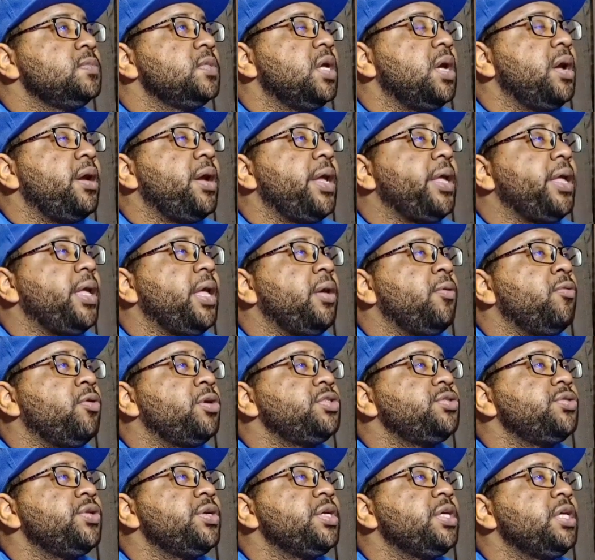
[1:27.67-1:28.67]
All right, and
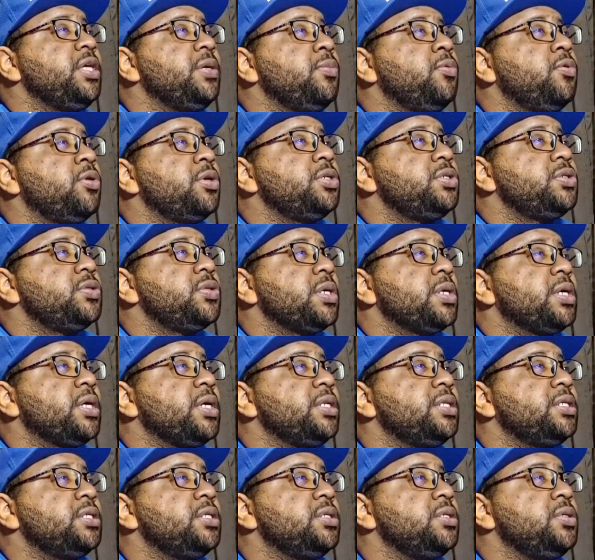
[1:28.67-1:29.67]
once you're in keyboard
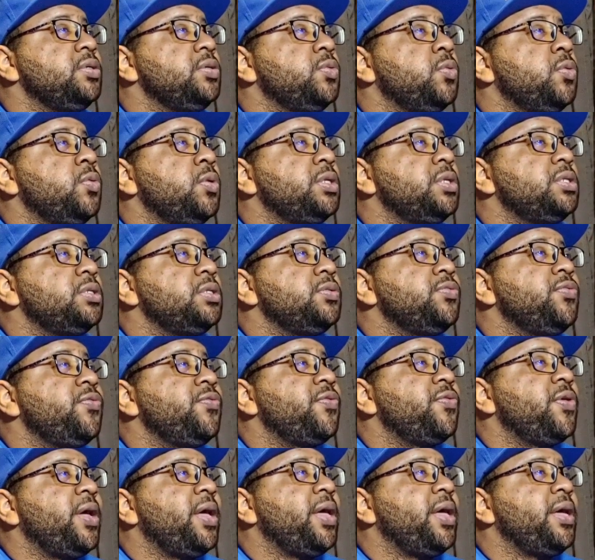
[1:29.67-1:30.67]
shortcuts, you want to
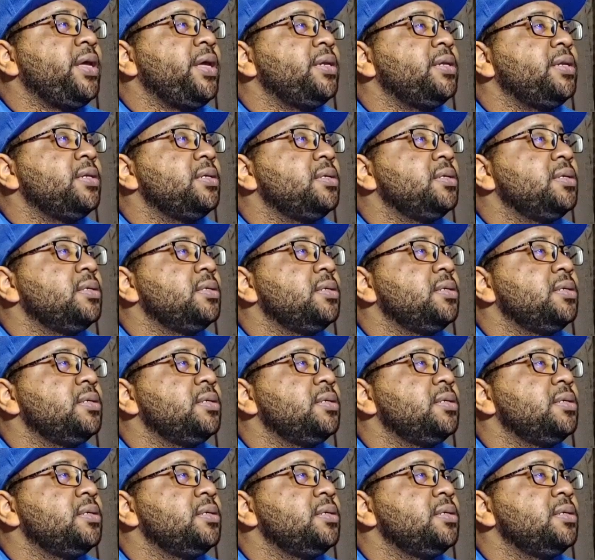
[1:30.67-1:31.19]
find,